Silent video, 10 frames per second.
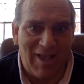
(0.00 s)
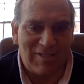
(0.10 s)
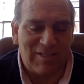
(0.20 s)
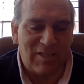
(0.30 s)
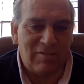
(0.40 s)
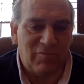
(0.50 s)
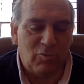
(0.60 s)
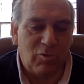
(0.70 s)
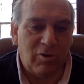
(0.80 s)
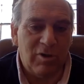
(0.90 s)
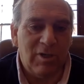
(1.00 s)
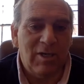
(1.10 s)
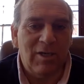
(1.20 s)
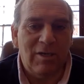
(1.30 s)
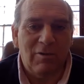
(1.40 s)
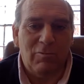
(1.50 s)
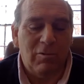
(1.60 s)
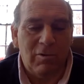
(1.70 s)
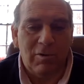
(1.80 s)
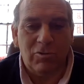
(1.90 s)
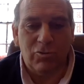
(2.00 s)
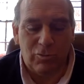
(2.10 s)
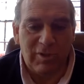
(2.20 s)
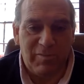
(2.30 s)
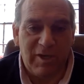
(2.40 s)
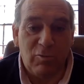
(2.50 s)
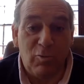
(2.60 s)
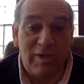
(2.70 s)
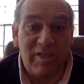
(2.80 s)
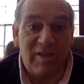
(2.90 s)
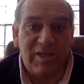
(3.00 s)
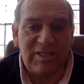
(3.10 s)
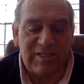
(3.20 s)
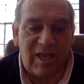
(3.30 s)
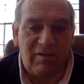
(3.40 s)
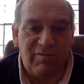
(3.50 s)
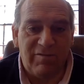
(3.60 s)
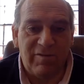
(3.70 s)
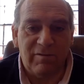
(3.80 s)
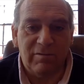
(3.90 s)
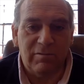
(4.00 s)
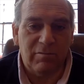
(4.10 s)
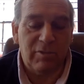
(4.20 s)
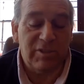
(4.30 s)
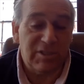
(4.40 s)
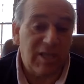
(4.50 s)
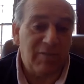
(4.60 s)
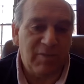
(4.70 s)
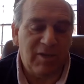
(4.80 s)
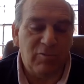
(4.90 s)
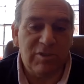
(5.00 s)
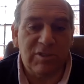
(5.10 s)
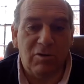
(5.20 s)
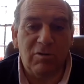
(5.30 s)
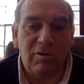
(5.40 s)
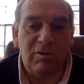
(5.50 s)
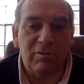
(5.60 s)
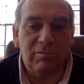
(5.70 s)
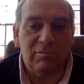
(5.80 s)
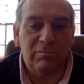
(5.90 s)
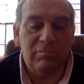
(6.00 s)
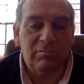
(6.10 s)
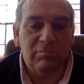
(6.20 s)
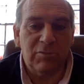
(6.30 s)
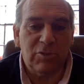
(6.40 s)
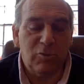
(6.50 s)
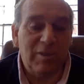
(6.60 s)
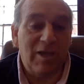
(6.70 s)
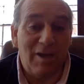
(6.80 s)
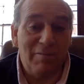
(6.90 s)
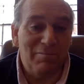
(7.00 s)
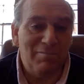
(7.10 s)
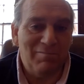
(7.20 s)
S sense of the word, truly being with self, which is like being with soul. So you become